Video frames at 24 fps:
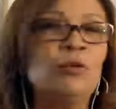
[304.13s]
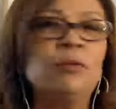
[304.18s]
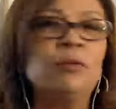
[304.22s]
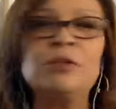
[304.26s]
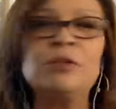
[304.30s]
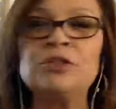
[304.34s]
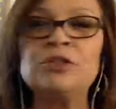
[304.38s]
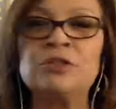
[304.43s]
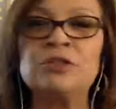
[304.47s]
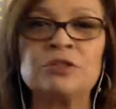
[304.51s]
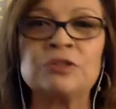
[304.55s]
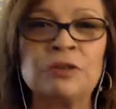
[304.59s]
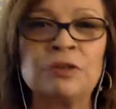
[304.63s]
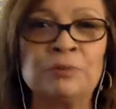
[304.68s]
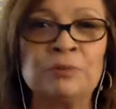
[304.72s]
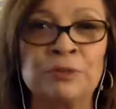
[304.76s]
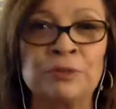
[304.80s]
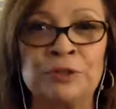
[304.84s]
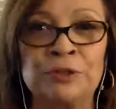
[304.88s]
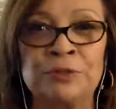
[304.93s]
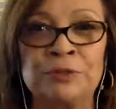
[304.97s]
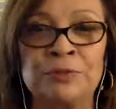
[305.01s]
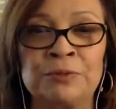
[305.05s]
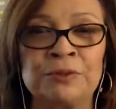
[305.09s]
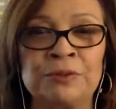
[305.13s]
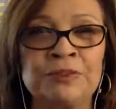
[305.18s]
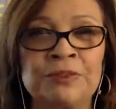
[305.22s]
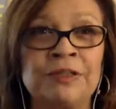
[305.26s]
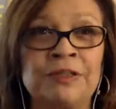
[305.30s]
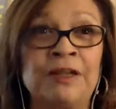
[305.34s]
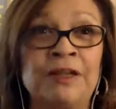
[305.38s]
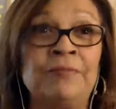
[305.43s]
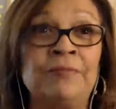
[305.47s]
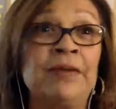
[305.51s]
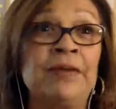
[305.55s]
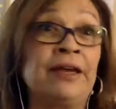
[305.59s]
just aren't principals. And
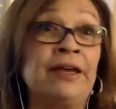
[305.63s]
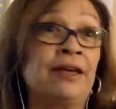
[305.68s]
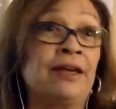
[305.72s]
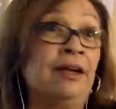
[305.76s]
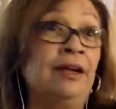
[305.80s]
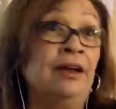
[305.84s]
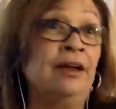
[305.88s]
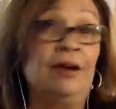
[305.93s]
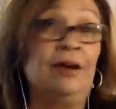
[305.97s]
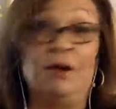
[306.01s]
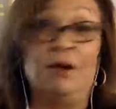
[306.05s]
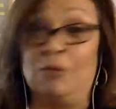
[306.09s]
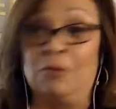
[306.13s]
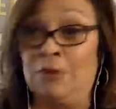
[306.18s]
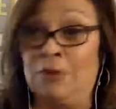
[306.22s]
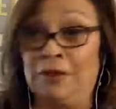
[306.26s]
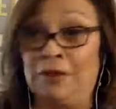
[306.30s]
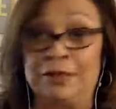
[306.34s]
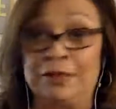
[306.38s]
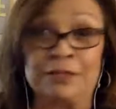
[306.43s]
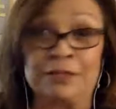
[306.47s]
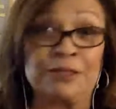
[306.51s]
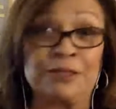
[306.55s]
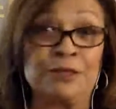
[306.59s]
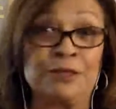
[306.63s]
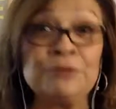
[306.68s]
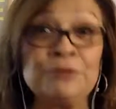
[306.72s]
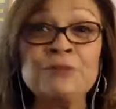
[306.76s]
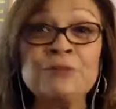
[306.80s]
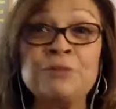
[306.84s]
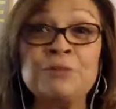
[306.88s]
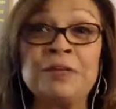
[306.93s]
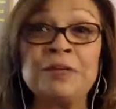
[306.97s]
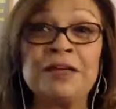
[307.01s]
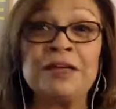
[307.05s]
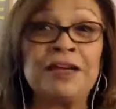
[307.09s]
I'm like, well, excuse
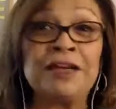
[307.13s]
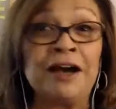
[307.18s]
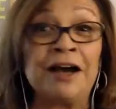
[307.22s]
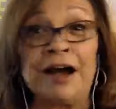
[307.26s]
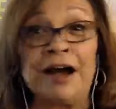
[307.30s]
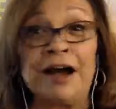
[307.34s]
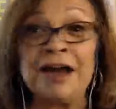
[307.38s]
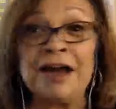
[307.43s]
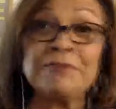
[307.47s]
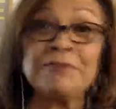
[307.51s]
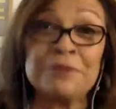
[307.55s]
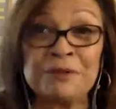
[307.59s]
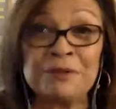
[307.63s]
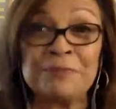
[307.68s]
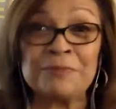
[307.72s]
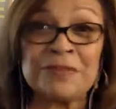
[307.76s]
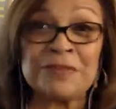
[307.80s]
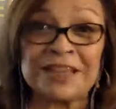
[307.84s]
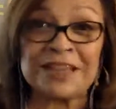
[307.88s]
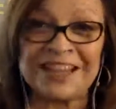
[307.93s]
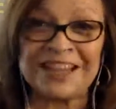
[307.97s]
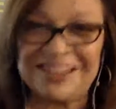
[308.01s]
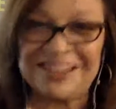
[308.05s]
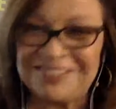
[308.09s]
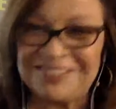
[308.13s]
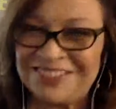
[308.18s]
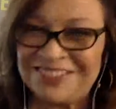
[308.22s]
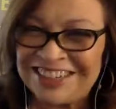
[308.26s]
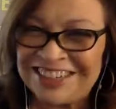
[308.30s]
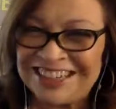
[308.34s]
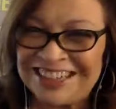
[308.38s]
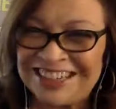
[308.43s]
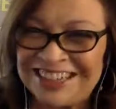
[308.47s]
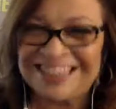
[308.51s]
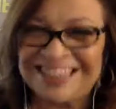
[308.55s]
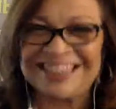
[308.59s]
me, I'm going to become one.
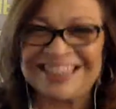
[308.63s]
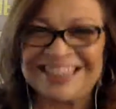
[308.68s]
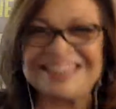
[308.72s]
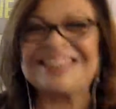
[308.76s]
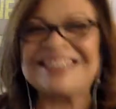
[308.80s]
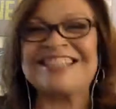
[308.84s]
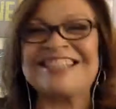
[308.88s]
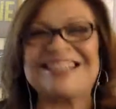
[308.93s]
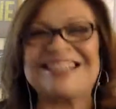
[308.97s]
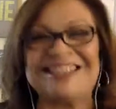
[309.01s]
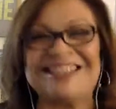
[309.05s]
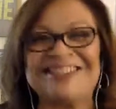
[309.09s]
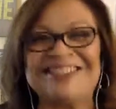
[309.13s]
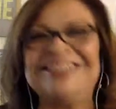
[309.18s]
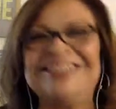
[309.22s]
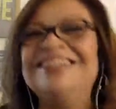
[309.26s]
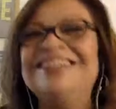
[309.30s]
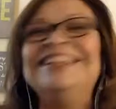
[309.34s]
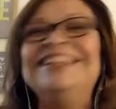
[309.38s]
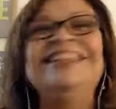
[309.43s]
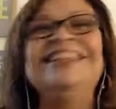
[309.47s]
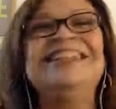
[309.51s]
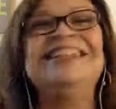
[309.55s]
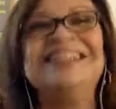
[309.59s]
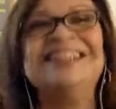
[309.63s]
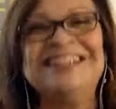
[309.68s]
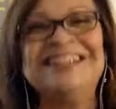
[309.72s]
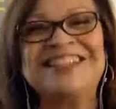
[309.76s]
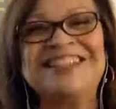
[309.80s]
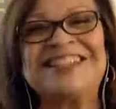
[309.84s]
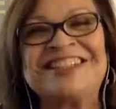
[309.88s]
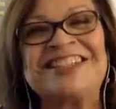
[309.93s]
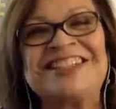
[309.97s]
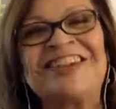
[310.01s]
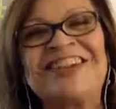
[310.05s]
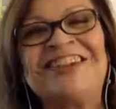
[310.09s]

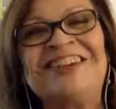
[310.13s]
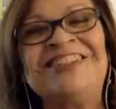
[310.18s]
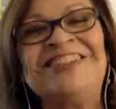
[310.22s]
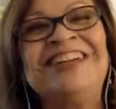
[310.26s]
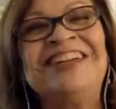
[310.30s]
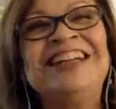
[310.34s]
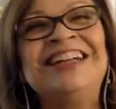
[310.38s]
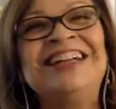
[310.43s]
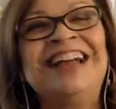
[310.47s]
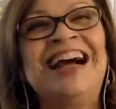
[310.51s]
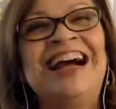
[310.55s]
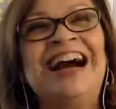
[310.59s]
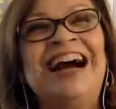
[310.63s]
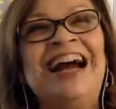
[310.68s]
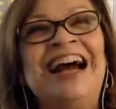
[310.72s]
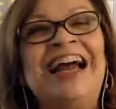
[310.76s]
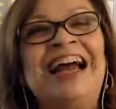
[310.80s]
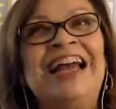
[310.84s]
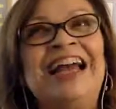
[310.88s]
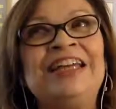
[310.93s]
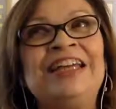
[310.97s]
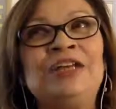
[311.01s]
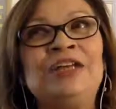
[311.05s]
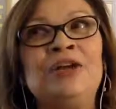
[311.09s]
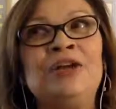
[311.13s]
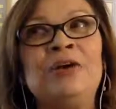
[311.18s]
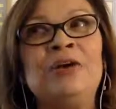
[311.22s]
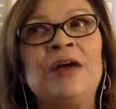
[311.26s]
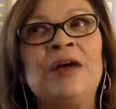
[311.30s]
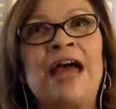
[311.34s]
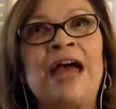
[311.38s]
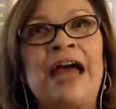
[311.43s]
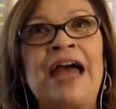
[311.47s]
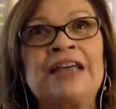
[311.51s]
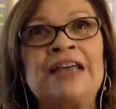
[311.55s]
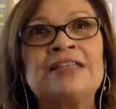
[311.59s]
so, you know,
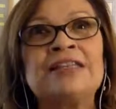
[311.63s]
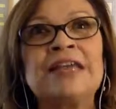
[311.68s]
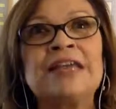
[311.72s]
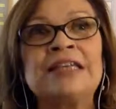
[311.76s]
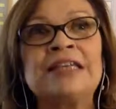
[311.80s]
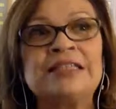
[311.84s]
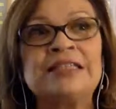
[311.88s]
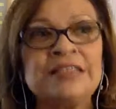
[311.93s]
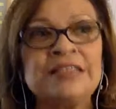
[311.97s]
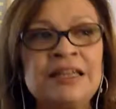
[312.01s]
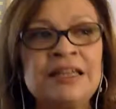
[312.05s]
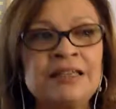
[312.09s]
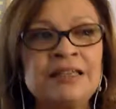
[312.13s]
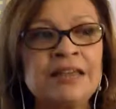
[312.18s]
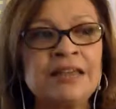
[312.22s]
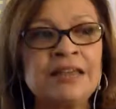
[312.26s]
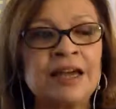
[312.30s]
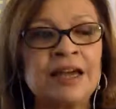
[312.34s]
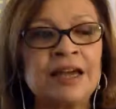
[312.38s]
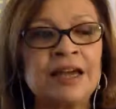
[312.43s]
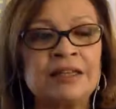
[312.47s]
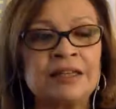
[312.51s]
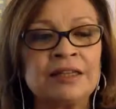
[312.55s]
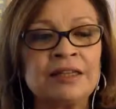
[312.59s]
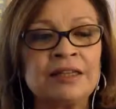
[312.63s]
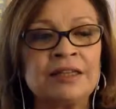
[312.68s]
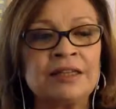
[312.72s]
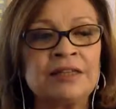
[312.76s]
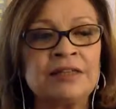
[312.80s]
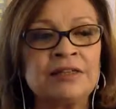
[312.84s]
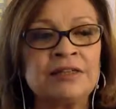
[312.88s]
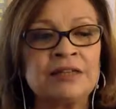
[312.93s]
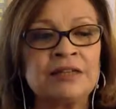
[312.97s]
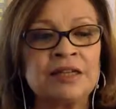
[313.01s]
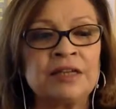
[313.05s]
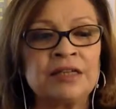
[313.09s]
as I did that, ladies,
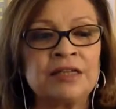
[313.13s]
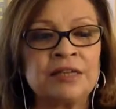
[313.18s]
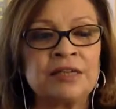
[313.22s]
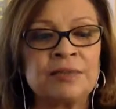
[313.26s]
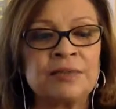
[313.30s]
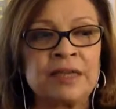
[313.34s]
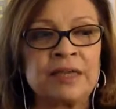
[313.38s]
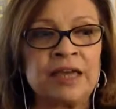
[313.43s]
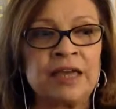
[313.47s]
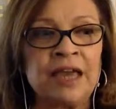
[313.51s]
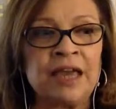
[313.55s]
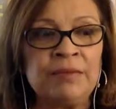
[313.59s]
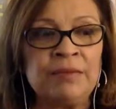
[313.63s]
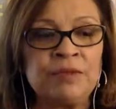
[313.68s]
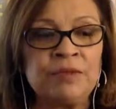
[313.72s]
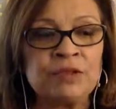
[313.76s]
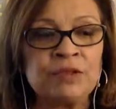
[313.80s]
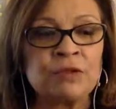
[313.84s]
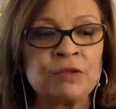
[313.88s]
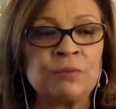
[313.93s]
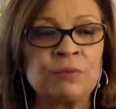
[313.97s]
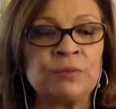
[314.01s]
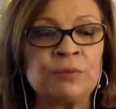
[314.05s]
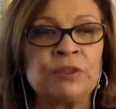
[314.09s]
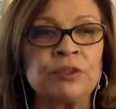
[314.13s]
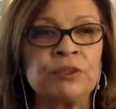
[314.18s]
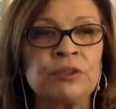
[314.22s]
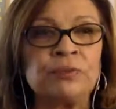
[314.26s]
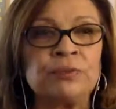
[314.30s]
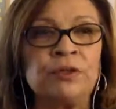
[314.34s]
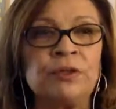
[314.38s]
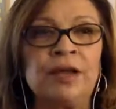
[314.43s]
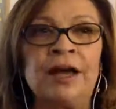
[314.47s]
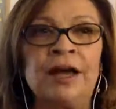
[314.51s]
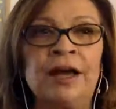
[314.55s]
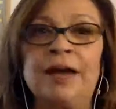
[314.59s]
and as I became a school
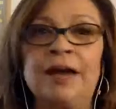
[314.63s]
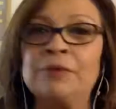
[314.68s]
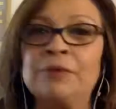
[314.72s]
principal, I was